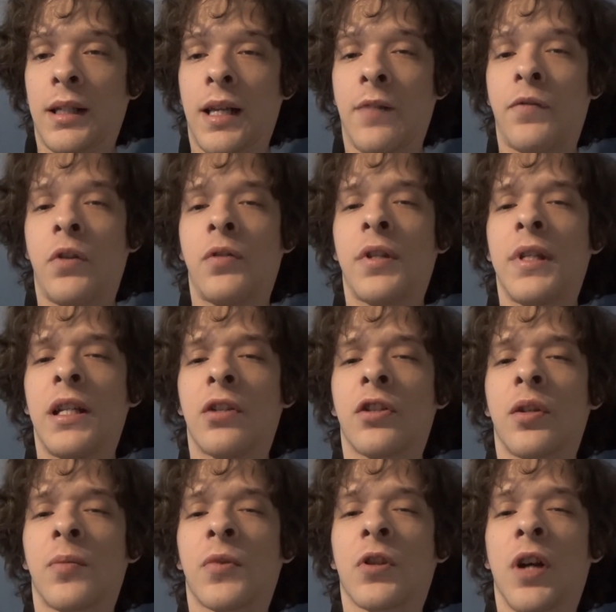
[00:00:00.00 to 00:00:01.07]
If you see your
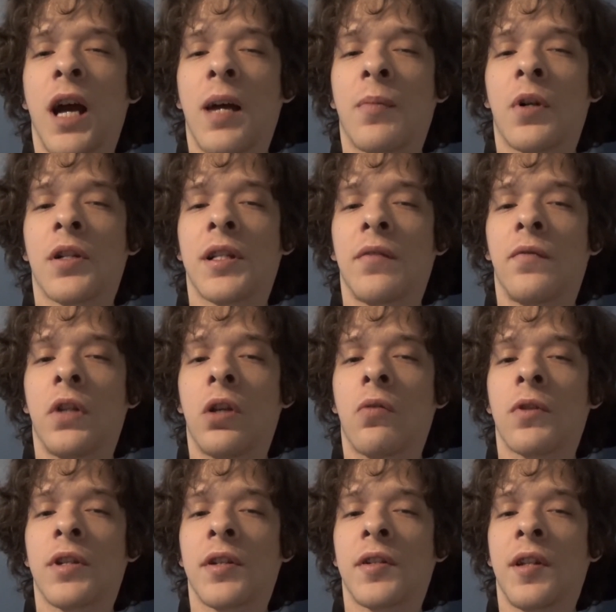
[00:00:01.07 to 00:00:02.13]
subscribers and
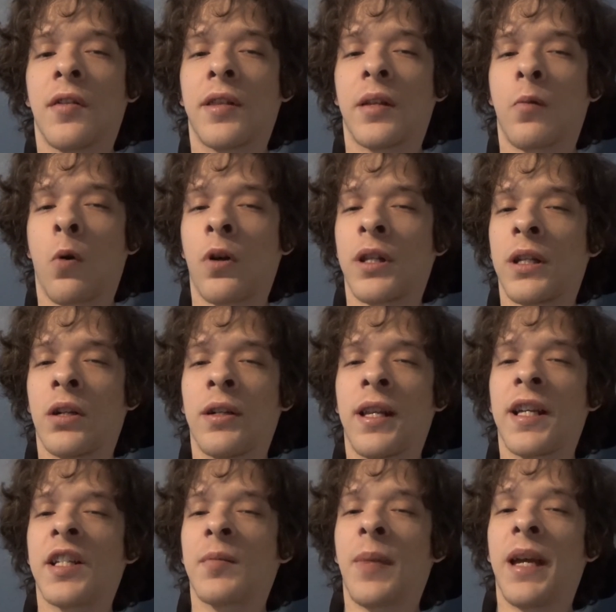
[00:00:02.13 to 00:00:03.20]
viewers as nothing more than your
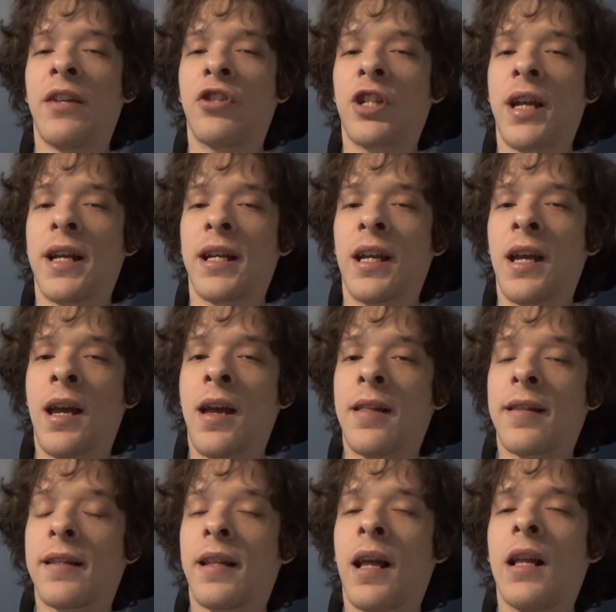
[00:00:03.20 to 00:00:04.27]
next paycheck,
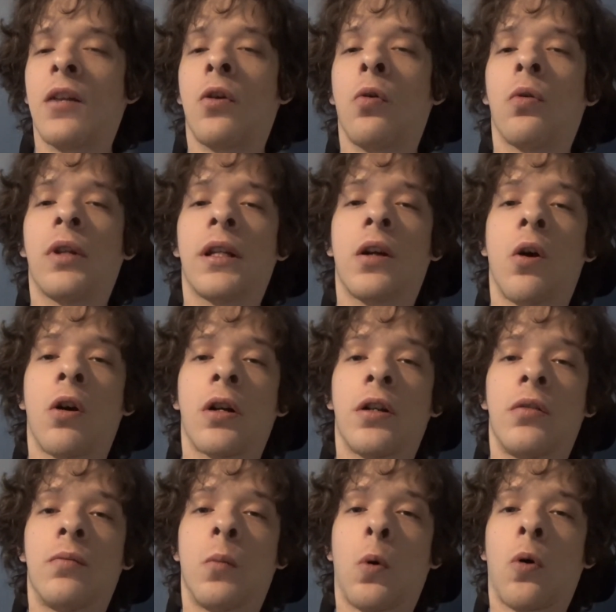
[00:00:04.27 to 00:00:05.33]
then not only are
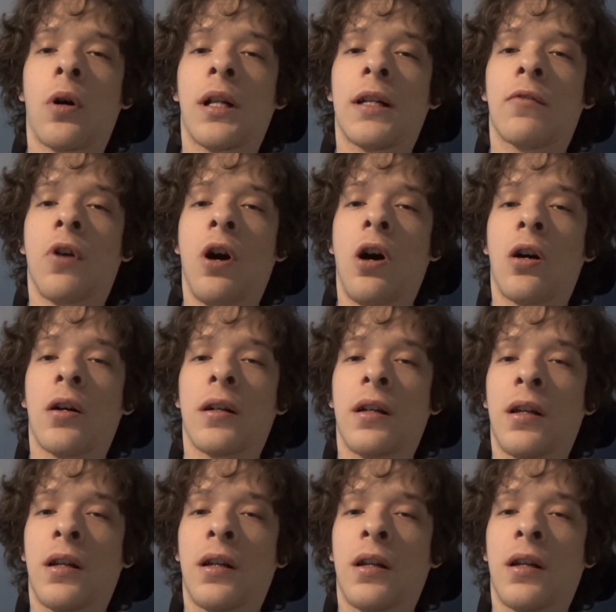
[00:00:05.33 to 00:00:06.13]
you morally wrong,